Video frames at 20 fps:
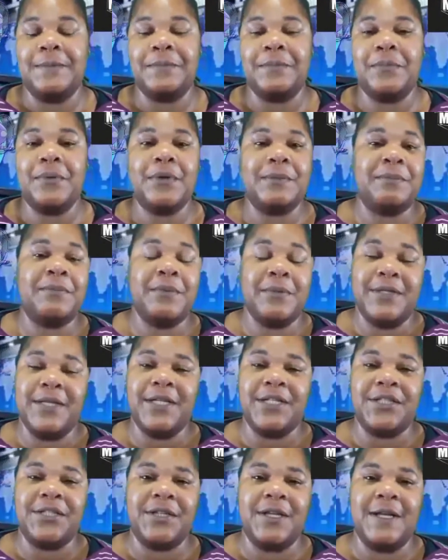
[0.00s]

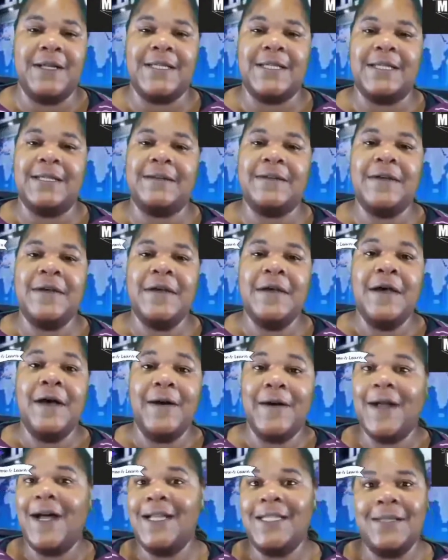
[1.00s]
production content,
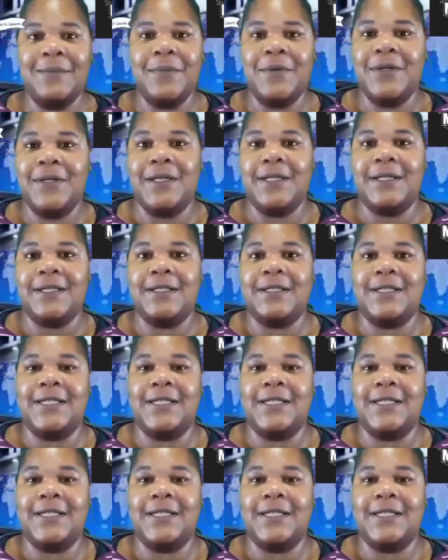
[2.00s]
a content production